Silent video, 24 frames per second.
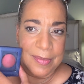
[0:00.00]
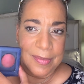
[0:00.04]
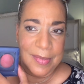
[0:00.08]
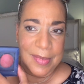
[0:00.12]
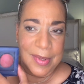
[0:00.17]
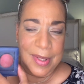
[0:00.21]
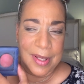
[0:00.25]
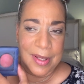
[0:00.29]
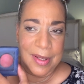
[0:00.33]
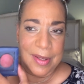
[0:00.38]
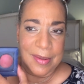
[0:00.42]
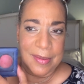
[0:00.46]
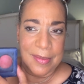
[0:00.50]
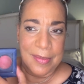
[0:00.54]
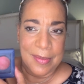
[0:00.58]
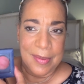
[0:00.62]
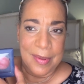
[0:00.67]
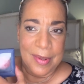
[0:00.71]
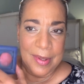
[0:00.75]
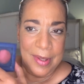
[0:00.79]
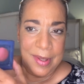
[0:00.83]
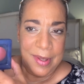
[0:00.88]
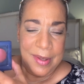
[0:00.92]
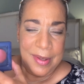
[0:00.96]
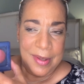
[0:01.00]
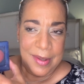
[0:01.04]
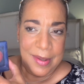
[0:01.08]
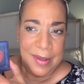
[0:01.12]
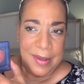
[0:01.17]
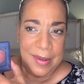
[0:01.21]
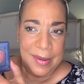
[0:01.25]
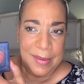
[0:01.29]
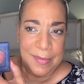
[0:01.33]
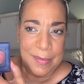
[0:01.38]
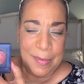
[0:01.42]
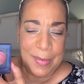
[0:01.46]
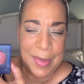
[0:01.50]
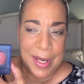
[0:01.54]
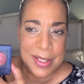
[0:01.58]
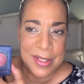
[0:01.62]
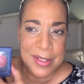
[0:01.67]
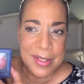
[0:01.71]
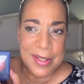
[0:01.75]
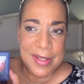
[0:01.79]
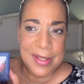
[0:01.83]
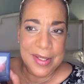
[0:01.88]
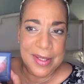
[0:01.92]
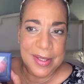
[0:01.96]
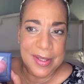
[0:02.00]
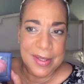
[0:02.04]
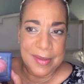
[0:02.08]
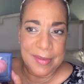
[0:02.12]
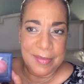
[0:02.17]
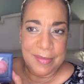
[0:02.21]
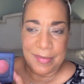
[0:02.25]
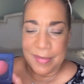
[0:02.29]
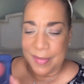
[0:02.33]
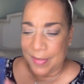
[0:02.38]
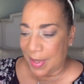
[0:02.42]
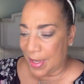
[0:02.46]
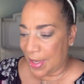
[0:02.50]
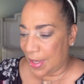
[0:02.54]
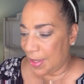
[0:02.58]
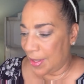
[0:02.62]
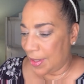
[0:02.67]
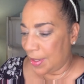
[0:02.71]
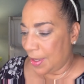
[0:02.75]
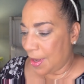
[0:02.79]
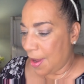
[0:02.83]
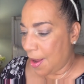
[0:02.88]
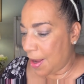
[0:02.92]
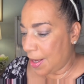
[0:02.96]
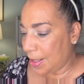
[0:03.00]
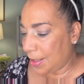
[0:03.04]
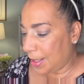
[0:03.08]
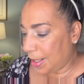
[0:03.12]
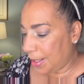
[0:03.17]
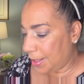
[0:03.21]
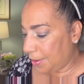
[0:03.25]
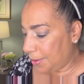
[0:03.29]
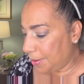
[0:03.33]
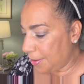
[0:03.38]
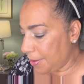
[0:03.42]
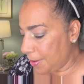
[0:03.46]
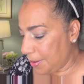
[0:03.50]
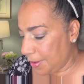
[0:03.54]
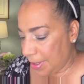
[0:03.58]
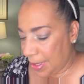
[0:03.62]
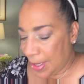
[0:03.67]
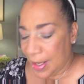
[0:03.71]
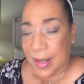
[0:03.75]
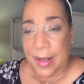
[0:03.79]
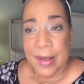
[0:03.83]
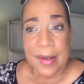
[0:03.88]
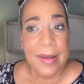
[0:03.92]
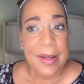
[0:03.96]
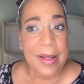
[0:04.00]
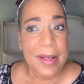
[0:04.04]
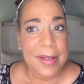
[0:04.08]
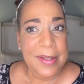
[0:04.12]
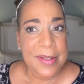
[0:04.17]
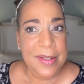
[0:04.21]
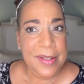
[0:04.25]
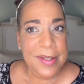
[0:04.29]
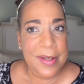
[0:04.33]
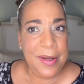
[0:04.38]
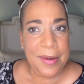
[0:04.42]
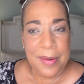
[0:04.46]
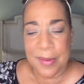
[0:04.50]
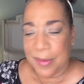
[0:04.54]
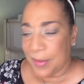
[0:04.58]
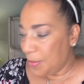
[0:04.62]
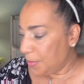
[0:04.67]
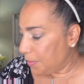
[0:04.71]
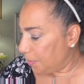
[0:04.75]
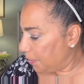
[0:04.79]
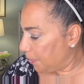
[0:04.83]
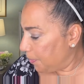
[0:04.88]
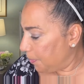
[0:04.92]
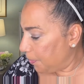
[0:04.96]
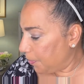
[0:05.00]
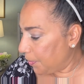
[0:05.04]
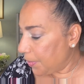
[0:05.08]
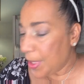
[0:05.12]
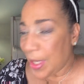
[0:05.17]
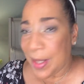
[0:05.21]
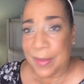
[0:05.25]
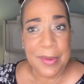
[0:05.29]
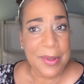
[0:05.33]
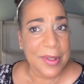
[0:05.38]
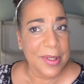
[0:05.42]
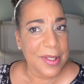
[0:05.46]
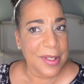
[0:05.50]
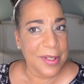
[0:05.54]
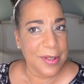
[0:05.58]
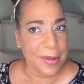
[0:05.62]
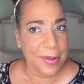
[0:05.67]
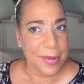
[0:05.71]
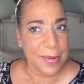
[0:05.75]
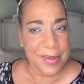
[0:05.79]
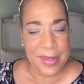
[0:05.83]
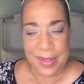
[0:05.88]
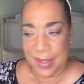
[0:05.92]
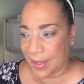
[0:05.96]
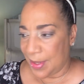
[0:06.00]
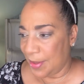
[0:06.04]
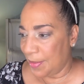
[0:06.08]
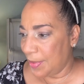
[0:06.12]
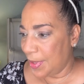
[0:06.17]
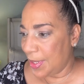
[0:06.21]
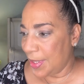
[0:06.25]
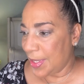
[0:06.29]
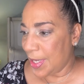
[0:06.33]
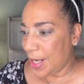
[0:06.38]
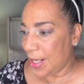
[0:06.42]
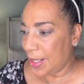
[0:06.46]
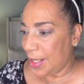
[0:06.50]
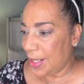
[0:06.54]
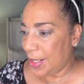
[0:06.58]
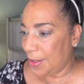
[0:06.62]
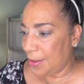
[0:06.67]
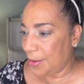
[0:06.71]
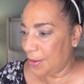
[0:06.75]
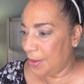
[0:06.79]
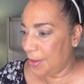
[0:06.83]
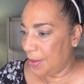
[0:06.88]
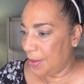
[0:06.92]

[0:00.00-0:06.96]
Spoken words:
the blushes and the highlighter, and so I'm going to use this highlighter.